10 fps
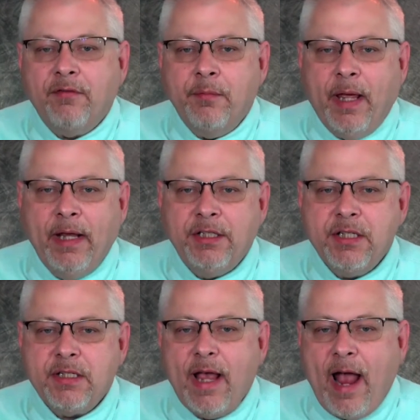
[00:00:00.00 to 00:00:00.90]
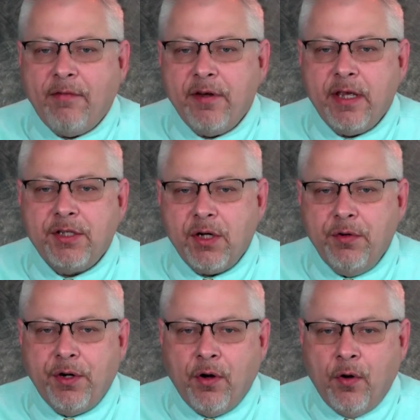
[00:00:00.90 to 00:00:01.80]
from agents after they
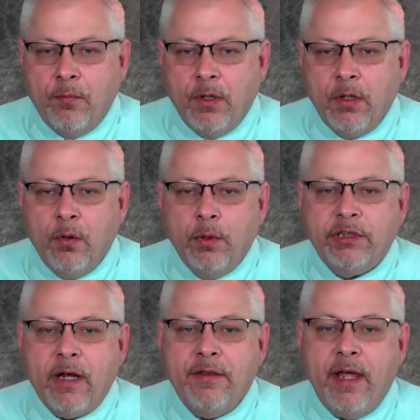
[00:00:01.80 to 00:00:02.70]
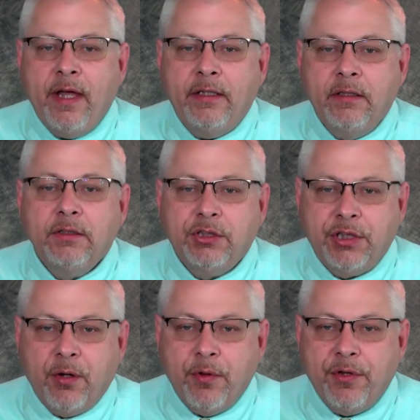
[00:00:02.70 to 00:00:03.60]
show your home, which I then
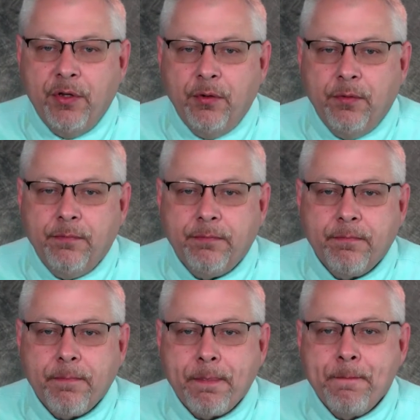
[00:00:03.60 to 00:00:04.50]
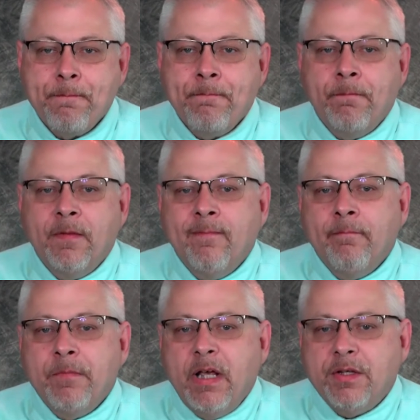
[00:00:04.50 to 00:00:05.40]
share with you.
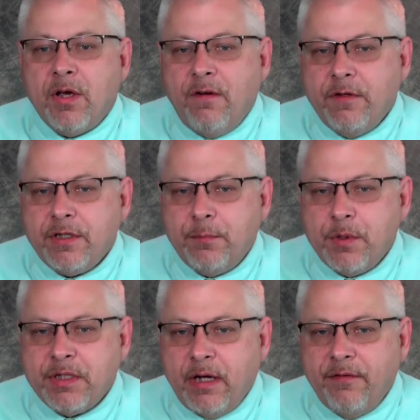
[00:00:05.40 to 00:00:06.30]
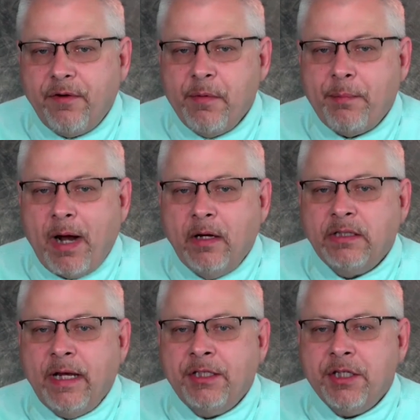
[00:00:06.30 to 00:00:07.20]
As offers are presented from the
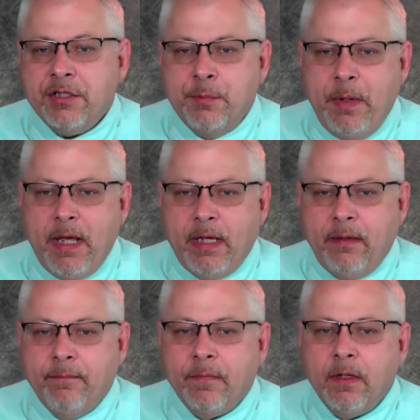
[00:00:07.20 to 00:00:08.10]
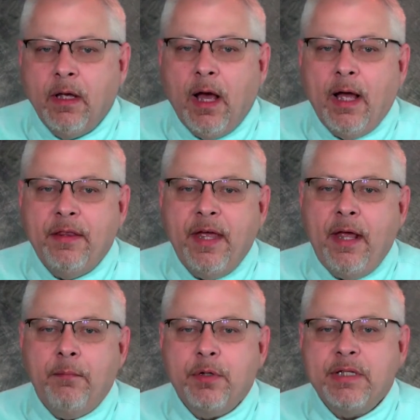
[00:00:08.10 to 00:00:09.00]
buyer's agent to me, I
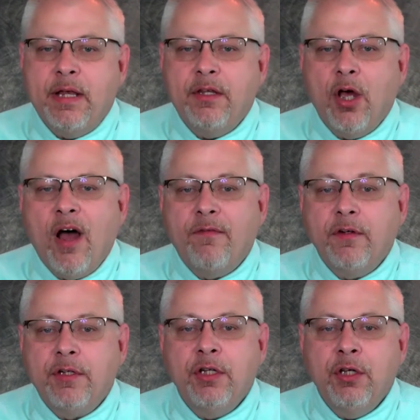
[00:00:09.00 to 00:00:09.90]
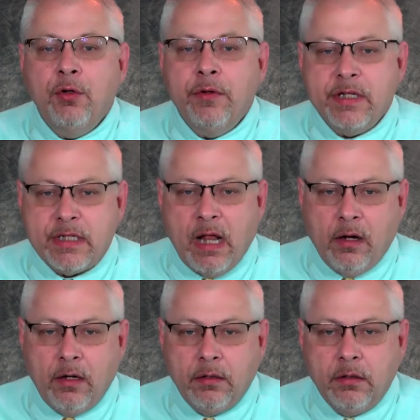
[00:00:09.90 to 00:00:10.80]
then present the offer to you, the
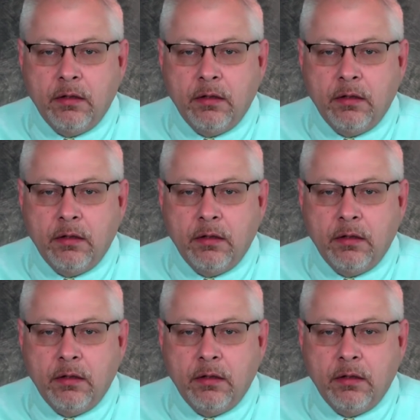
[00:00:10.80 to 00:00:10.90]
seller.